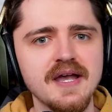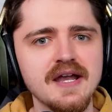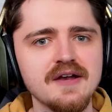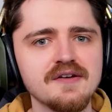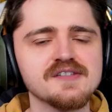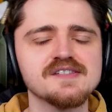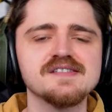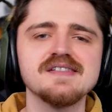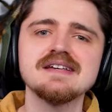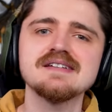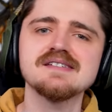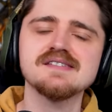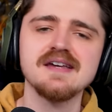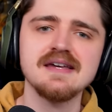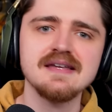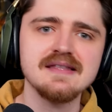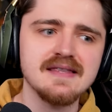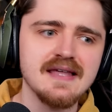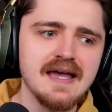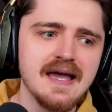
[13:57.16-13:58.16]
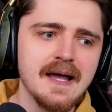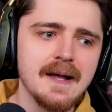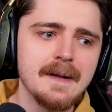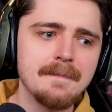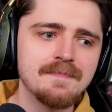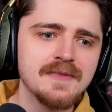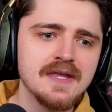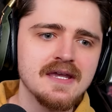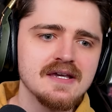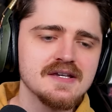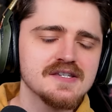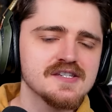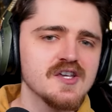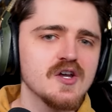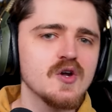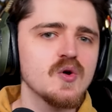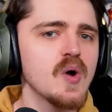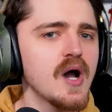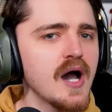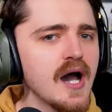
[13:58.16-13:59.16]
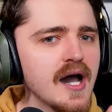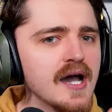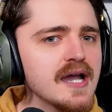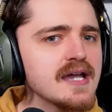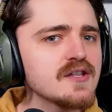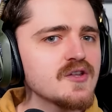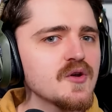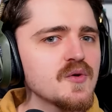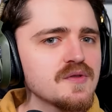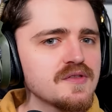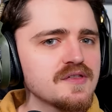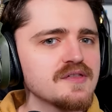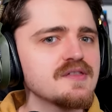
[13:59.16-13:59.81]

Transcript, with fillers: parents? Things like that. So I don't